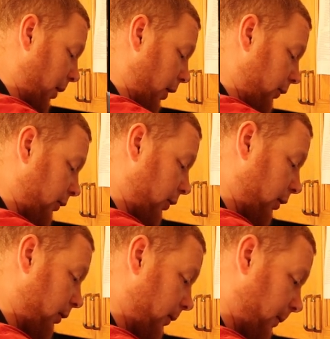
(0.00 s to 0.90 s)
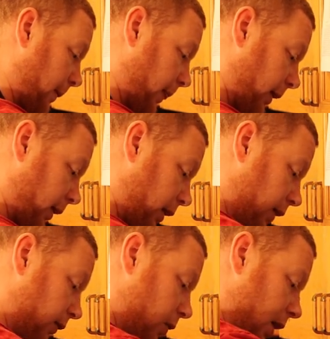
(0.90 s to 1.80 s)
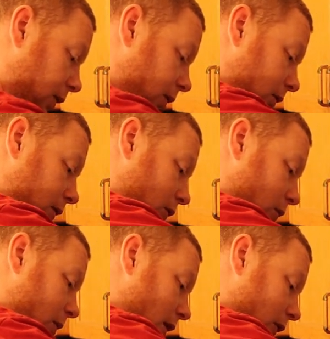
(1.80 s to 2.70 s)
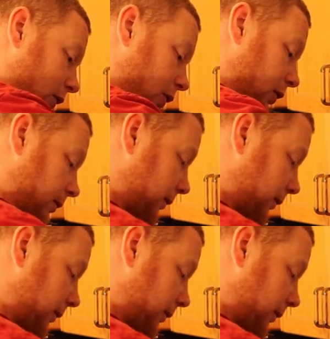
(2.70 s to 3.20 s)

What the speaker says: paste. If you add too much,